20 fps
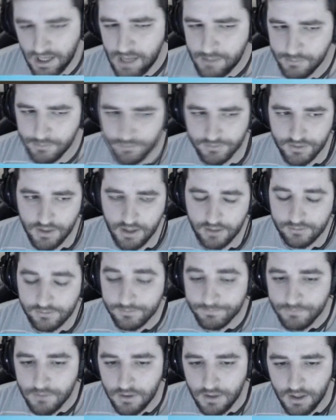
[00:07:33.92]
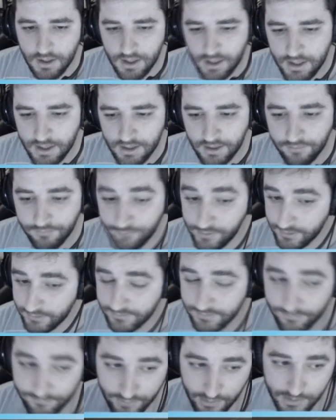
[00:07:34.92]
on CS, and I think it's a
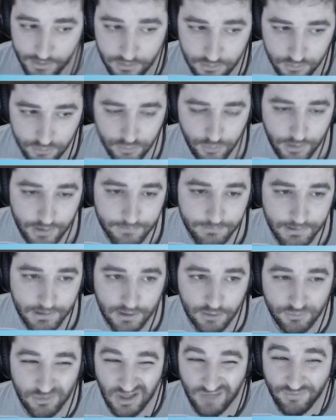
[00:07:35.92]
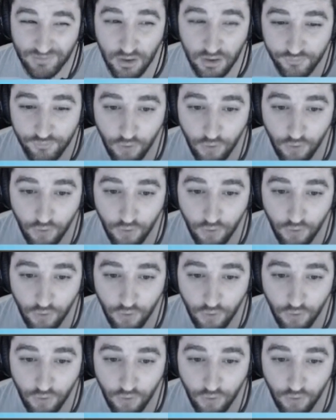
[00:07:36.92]
very good one because you have a lot of